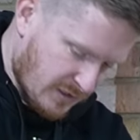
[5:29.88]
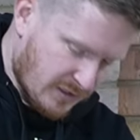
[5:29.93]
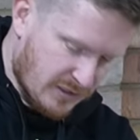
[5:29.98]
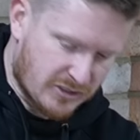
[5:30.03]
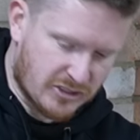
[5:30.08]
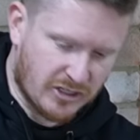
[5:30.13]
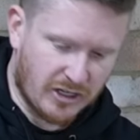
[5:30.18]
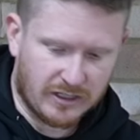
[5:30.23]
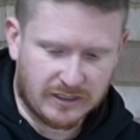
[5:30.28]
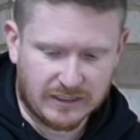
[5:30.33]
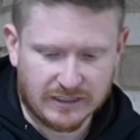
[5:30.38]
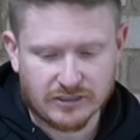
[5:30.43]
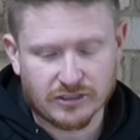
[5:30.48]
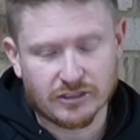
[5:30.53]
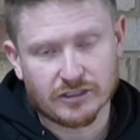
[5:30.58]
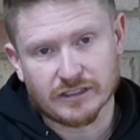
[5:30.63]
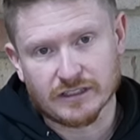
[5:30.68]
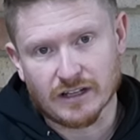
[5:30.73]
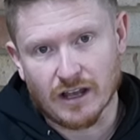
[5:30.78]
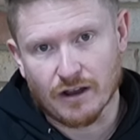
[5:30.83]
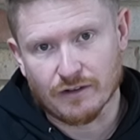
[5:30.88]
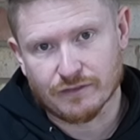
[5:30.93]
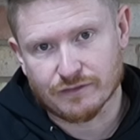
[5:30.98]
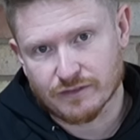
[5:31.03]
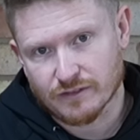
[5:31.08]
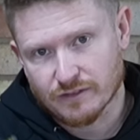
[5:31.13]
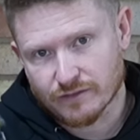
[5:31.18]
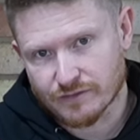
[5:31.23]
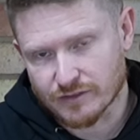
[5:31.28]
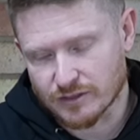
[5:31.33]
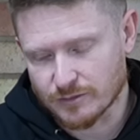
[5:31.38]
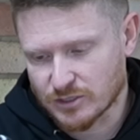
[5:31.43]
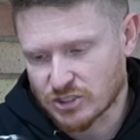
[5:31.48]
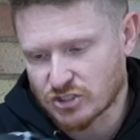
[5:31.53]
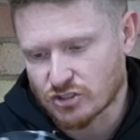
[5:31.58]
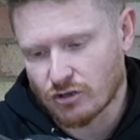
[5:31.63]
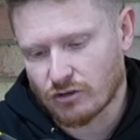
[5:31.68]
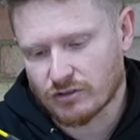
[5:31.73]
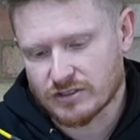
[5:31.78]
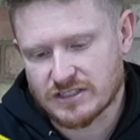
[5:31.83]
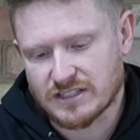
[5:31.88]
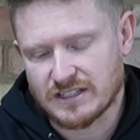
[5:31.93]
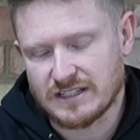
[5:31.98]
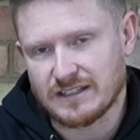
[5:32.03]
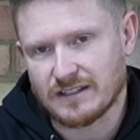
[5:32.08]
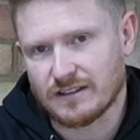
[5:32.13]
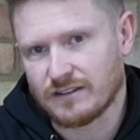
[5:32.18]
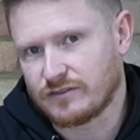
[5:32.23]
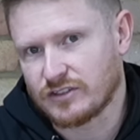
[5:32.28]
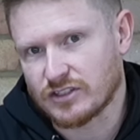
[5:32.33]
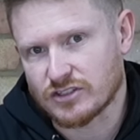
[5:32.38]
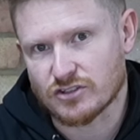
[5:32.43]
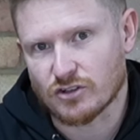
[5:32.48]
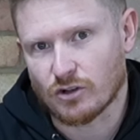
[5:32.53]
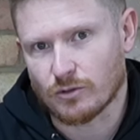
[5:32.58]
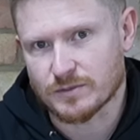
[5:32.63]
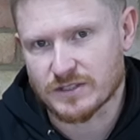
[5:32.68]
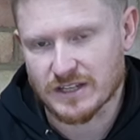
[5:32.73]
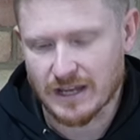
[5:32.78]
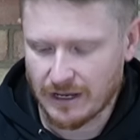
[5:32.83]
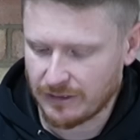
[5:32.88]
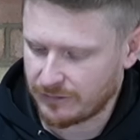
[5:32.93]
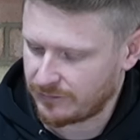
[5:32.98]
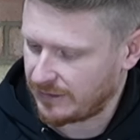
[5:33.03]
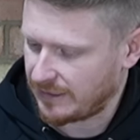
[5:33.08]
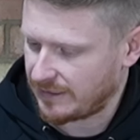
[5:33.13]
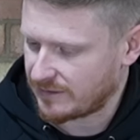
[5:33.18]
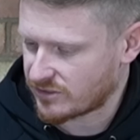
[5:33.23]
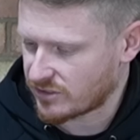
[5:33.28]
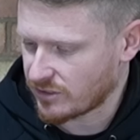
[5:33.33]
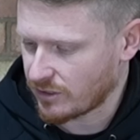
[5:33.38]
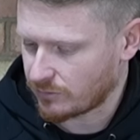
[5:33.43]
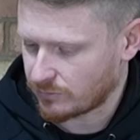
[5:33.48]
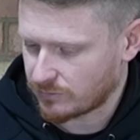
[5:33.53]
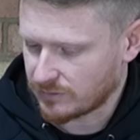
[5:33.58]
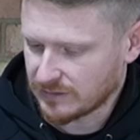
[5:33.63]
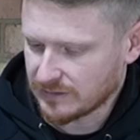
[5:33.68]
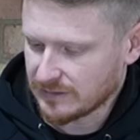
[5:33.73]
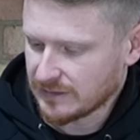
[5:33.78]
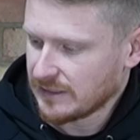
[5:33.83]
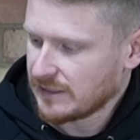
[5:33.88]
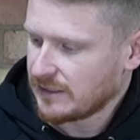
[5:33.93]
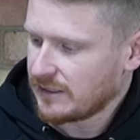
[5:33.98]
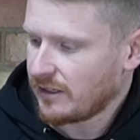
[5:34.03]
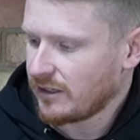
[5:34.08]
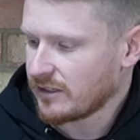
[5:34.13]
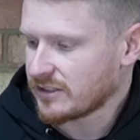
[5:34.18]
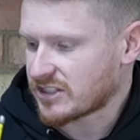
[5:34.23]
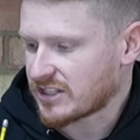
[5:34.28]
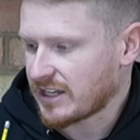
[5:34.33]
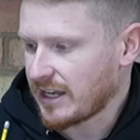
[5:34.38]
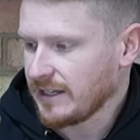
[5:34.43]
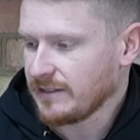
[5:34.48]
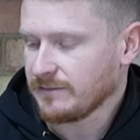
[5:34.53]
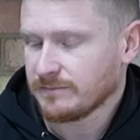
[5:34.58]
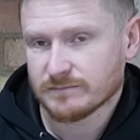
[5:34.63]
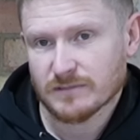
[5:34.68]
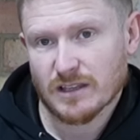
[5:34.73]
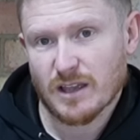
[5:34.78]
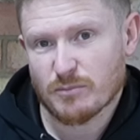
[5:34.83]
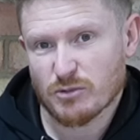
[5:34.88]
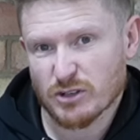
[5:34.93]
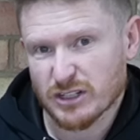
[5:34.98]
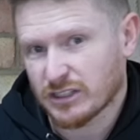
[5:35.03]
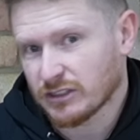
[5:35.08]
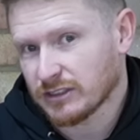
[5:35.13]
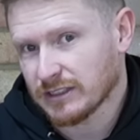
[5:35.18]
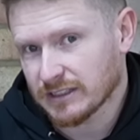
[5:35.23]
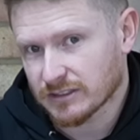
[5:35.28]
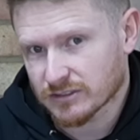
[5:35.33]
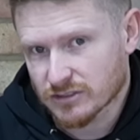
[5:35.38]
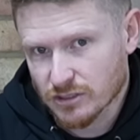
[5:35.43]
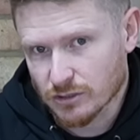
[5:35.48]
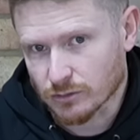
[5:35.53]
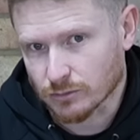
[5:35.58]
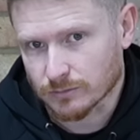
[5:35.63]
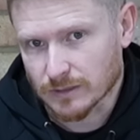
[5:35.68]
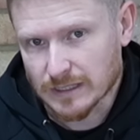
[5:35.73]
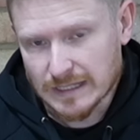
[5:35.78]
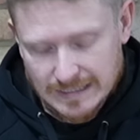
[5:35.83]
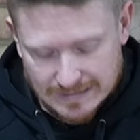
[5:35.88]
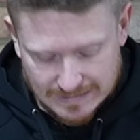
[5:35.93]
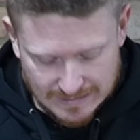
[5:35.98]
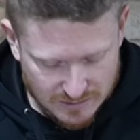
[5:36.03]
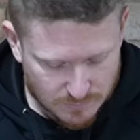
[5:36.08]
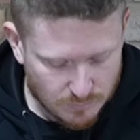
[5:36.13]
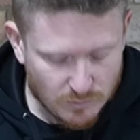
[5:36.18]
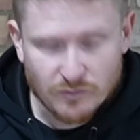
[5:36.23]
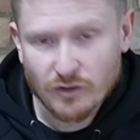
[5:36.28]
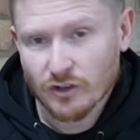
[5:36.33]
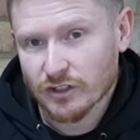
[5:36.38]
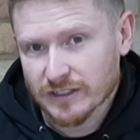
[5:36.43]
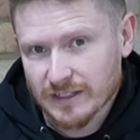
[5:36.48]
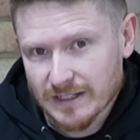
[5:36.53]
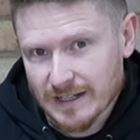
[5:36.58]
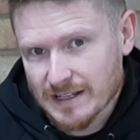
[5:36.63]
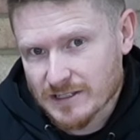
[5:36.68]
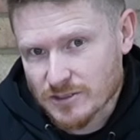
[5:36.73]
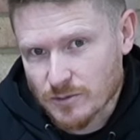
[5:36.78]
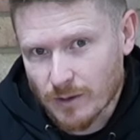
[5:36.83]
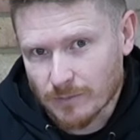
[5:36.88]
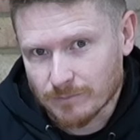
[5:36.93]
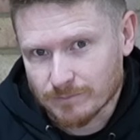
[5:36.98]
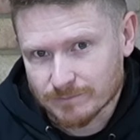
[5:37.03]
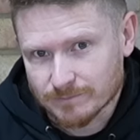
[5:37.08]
certainly good enough for the majority of your jobs out there. So I'd say a pretty good little tool. Let's move on to the next one.